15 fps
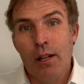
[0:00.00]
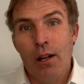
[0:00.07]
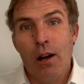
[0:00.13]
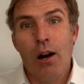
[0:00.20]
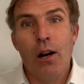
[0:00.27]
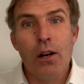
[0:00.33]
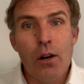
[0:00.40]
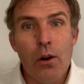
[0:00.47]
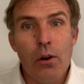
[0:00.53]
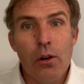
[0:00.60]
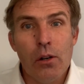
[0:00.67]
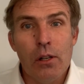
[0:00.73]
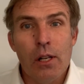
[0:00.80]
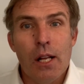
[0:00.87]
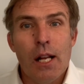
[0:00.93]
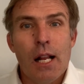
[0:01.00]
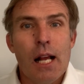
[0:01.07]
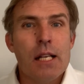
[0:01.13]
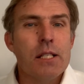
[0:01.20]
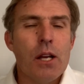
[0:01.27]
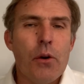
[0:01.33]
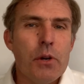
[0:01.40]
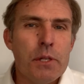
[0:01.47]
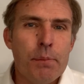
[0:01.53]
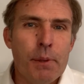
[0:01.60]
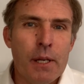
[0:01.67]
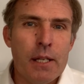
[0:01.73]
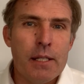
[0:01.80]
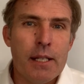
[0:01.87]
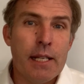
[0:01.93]
Our goal has always
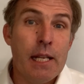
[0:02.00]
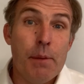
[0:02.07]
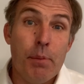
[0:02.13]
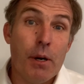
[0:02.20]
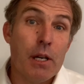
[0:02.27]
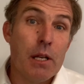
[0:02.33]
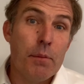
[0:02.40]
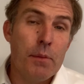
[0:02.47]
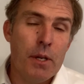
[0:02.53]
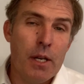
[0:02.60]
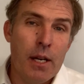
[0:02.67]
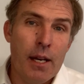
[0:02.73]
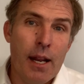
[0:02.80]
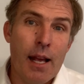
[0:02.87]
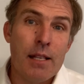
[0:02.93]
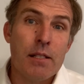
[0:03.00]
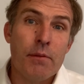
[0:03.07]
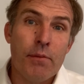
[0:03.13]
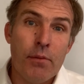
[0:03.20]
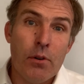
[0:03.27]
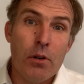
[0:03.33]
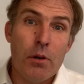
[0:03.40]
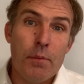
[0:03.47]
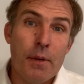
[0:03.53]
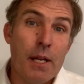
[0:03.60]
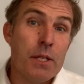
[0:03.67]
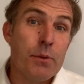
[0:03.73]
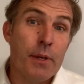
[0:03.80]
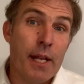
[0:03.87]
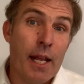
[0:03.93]
been to keep our community as informed
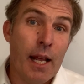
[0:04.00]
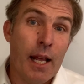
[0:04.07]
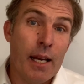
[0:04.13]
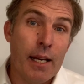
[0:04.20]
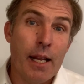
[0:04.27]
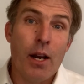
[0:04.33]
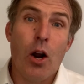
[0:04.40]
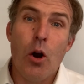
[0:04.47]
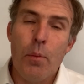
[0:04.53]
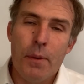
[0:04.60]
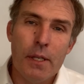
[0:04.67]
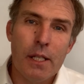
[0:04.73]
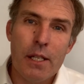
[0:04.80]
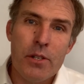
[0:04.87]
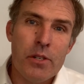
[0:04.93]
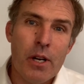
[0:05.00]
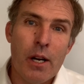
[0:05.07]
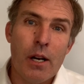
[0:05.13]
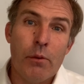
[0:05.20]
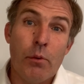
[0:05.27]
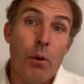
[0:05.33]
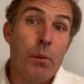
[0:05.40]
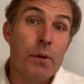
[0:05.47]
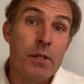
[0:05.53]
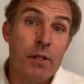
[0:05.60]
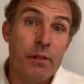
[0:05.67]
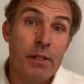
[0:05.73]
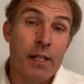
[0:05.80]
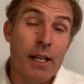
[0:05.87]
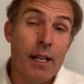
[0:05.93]
as we can and openly share what we're
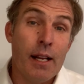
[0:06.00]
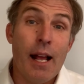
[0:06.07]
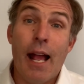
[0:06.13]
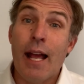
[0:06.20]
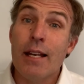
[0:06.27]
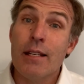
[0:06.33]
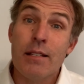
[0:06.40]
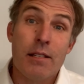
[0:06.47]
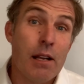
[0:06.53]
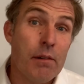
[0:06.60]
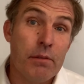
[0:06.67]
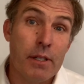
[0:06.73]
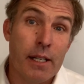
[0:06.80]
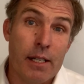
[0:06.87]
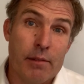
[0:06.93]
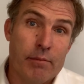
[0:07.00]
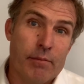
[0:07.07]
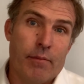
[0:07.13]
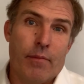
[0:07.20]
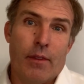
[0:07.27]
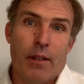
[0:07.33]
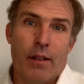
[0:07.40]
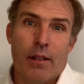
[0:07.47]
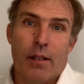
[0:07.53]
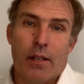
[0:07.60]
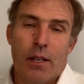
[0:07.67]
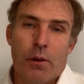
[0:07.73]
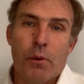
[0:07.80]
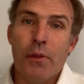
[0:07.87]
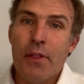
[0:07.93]
doing and discovering.
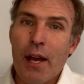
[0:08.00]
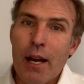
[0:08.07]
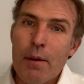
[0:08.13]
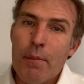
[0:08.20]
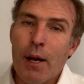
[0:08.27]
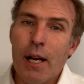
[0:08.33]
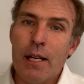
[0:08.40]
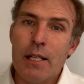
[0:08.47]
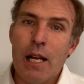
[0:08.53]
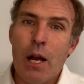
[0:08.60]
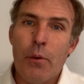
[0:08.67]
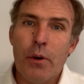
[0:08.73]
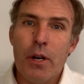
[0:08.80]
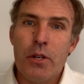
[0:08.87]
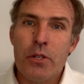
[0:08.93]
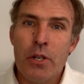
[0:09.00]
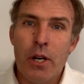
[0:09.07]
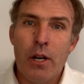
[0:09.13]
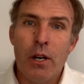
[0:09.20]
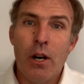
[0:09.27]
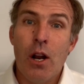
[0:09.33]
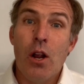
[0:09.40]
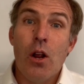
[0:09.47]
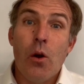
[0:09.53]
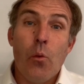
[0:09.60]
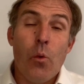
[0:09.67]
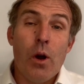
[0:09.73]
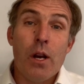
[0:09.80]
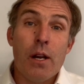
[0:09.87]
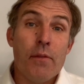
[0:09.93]
With that in mind, I want to share
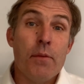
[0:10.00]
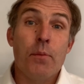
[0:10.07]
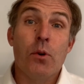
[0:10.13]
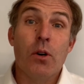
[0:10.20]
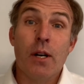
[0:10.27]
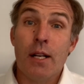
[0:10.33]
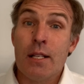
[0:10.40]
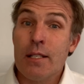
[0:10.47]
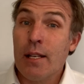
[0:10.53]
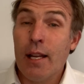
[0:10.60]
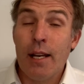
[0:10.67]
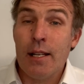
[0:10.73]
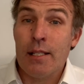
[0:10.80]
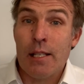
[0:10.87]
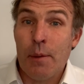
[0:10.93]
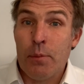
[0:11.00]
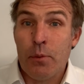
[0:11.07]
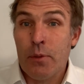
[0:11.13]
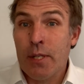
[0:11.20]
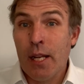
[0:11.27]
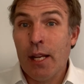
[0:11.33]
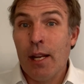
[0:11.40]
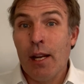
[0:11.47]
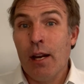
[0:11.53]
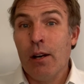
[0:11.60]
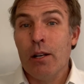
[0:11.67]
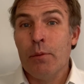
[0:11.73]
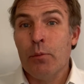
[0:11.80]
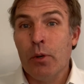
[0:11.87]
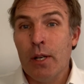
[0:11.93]
one of the more exciting steps we're taking here
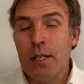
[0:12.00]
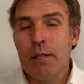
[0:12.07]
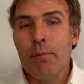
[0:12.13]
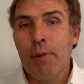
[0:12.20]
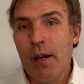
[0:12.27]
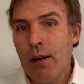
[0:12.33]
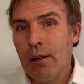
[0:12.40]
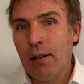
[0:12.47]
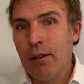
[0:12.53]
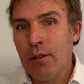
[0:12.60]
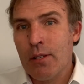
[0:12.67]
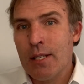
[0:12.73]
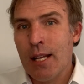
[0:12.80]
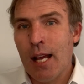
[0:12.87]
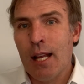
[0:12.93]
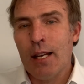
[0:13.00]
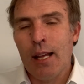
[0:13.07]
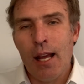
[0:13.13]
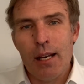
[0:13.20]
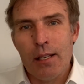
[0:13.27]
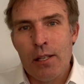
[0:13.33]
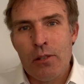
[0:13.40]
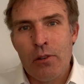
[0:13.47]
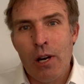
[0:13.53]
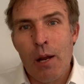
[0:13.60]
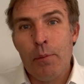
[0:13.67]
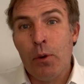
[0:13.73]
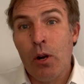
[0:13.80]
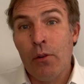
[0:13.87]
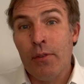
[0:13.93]
in Marin to better understand and
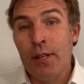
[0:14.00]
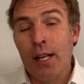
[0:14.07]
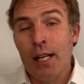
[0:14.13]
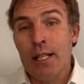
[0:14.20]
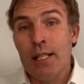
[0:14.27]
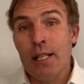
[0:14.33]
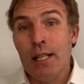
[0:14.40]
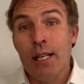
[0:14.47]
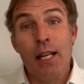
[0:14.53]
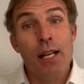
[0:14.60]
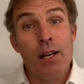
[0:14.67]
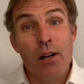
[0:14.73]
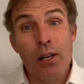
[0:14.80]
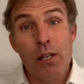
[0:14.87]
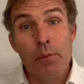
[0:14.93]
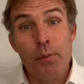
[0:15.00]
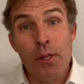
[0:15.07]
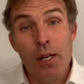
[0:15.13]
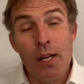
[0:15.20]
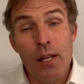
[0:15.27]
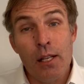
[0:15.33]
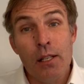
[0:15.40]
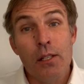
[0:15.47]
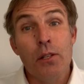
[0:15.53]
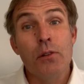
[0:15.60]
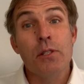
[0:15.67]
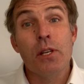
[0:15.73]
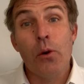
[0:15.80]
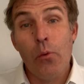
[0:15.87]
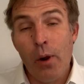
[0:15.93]
describe COVID-19 in our community
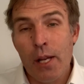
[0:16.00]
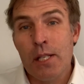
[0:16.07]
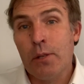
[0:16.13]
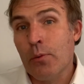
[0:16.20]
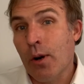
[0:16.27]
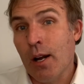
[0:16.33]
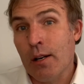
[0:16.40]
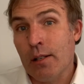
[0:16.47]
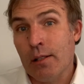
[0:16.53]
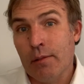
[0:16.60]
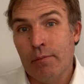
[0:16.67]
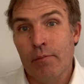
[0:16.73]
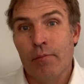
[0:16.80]
using wastewater.